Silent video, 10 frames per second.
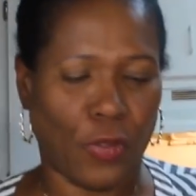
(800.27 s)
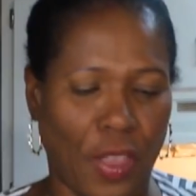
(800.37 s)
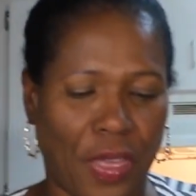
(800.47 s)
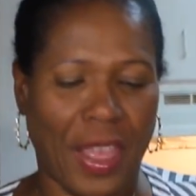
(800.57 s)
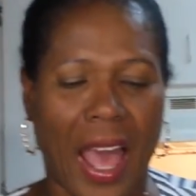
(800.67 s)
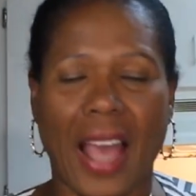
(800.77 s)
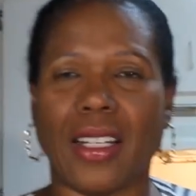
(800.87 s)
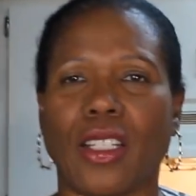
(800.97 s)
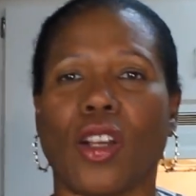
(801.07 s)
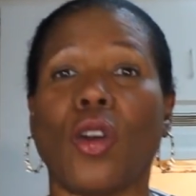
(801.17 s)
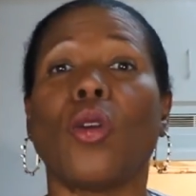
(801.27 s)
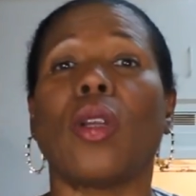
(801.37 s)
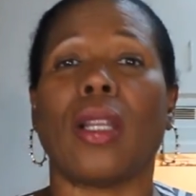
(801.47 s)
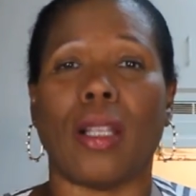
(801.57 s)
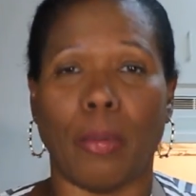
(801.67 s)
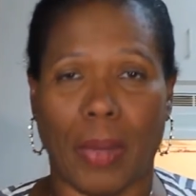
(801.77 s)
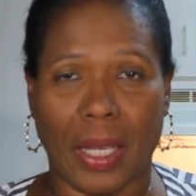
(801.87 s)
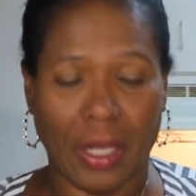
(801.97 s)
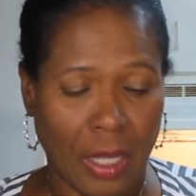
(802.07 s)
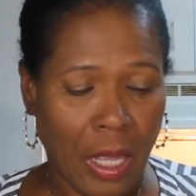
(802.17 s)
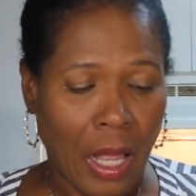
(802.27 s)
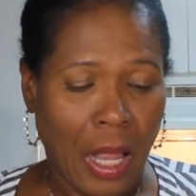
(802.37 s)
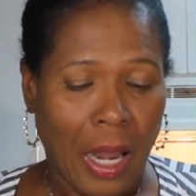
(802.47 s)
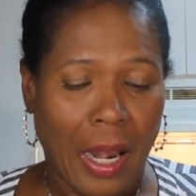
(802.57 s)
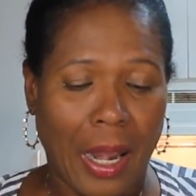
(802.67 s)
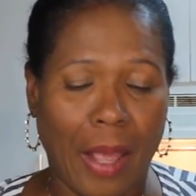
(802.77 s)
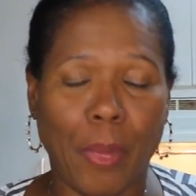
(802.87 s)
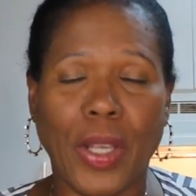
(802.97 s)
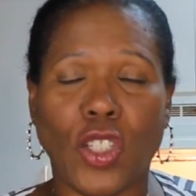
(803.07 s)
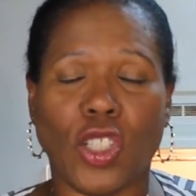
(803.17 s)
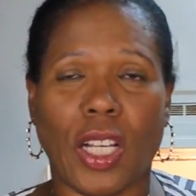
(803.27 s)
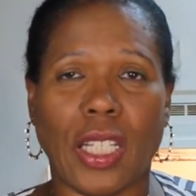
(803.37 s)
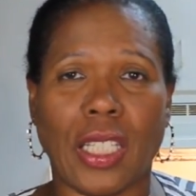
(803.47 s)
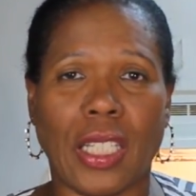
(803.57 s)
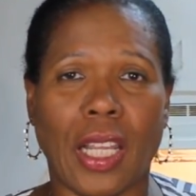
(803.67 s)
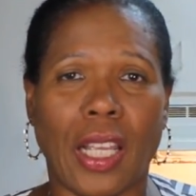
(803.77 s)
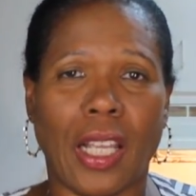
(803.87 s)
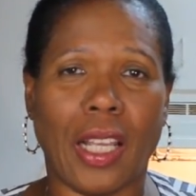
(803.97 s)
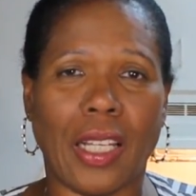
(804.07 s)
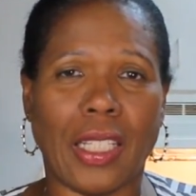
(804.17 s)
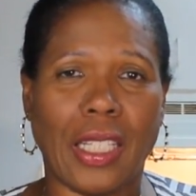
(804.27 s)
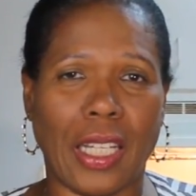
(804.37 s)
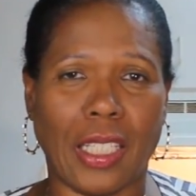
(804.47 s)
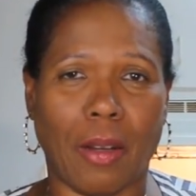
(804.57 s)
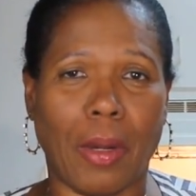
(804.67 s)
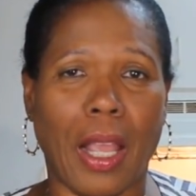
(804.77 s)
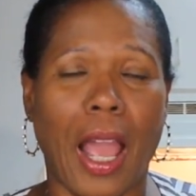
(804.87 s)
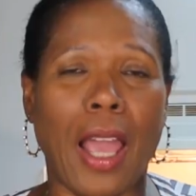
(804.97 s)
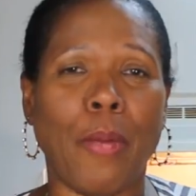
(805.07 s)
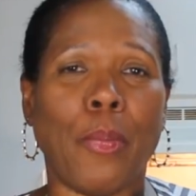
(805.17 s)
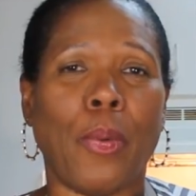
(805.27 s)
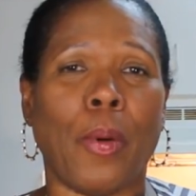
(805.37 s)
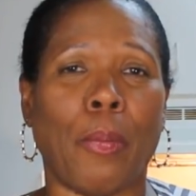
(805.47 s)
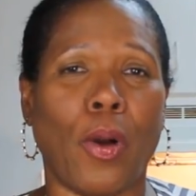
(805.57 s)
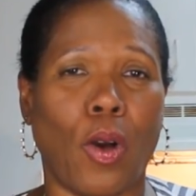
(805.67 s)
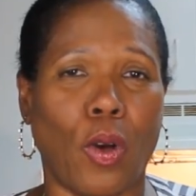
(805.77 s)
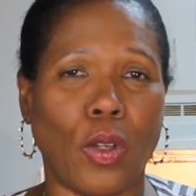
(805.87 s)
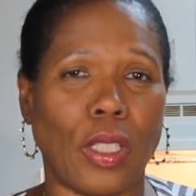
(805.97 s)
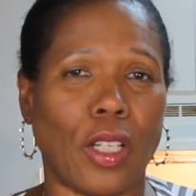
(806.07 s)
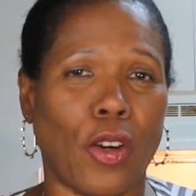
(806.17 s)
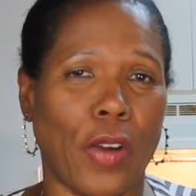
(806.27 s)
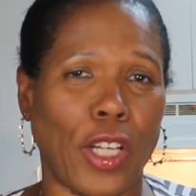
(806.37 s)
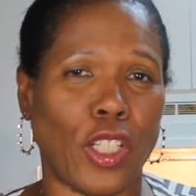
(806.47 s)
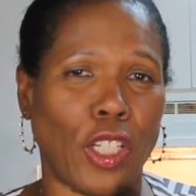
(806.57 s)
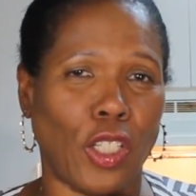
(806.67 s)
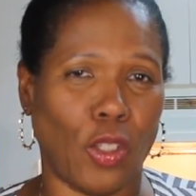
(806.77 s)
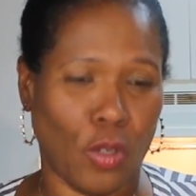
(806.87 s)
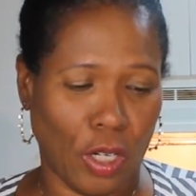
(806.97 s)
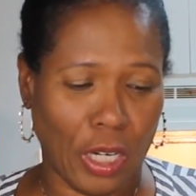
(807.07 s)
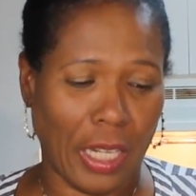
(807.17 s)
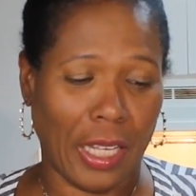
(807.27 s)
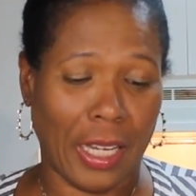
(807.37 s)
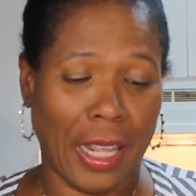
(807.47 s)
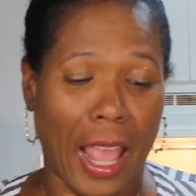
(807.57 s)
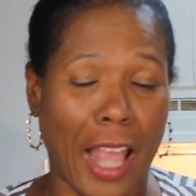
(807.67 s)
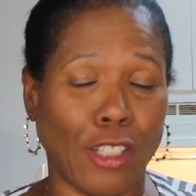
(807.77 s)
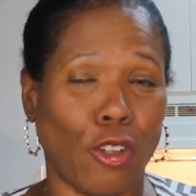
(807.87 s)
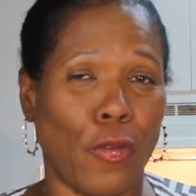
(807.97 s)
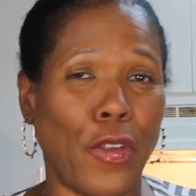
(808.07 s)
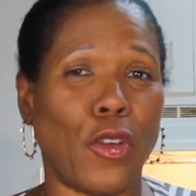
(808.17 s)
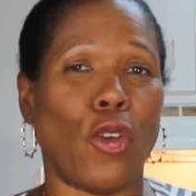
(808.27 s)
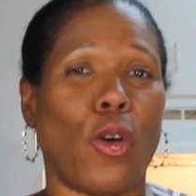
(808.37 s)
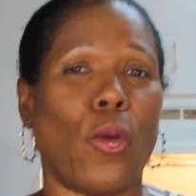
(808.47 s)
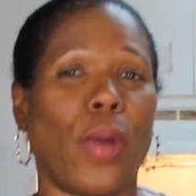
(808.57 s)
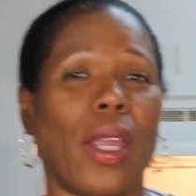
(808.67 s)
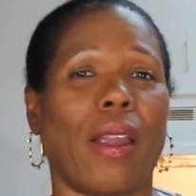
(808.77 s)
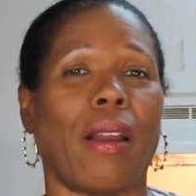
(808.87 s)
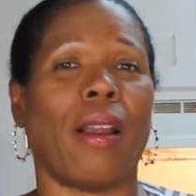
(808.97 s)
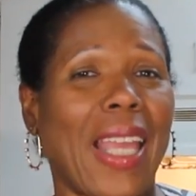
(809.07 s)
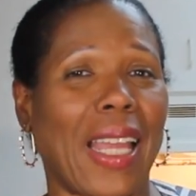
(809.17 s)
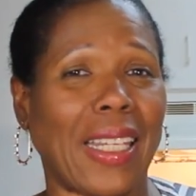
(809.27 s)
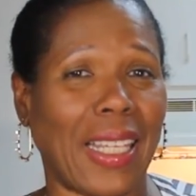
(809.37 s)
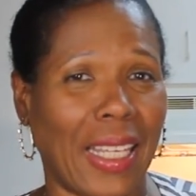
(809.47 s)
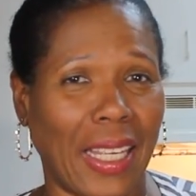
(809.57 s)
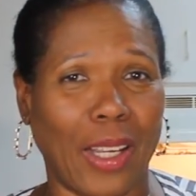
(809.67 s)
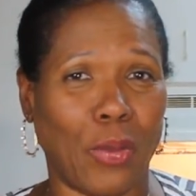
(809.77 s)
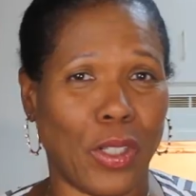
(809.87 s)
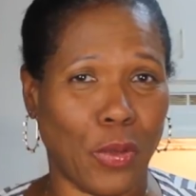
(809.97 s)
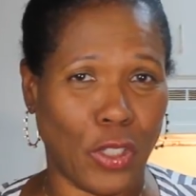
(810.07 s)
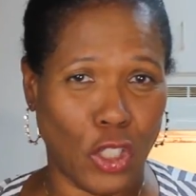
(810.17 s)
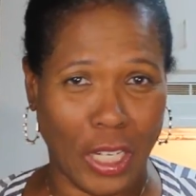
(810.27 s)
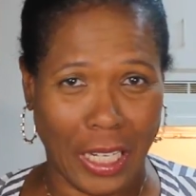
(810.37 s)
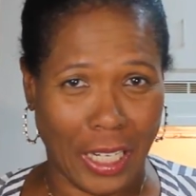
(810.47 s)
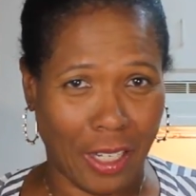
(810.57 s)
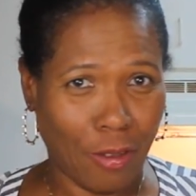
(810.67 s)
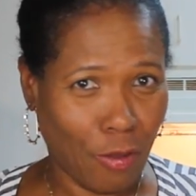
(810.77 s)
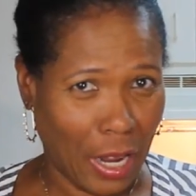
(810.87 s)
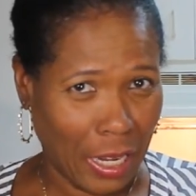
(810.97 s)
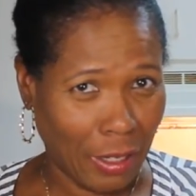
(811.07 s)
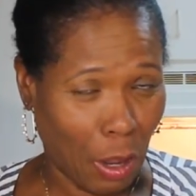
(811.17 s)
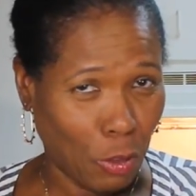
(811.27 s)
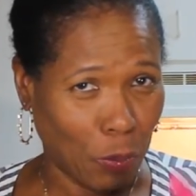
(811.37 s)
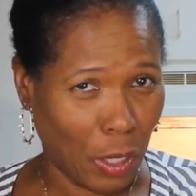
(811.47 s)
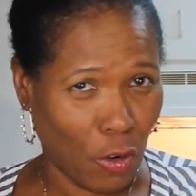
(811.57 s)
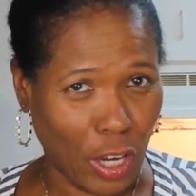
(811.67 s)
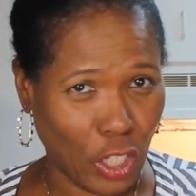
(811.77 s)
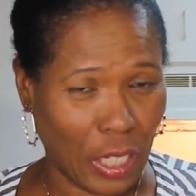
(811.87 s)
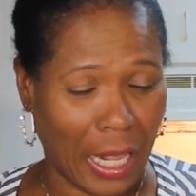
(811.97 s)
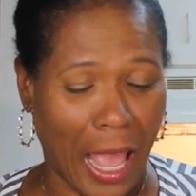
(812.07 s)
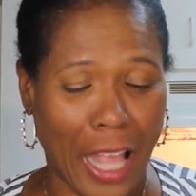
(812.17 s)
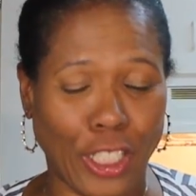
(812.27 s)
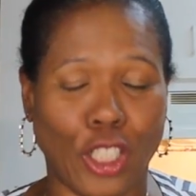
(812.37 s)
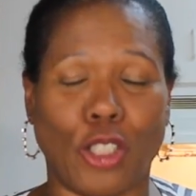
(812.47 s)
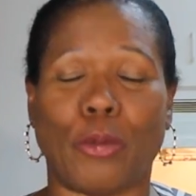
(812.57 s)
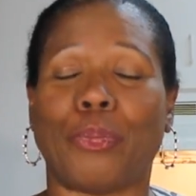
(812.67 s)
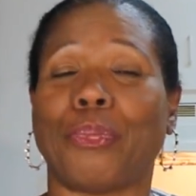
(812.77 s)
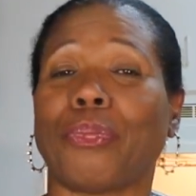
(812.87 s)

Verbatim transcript: for that to cool a little bit, let me just say something. I proposed a question to you earlier, and I asked you if you know where candy cane was originated, right? That was my question I asked you.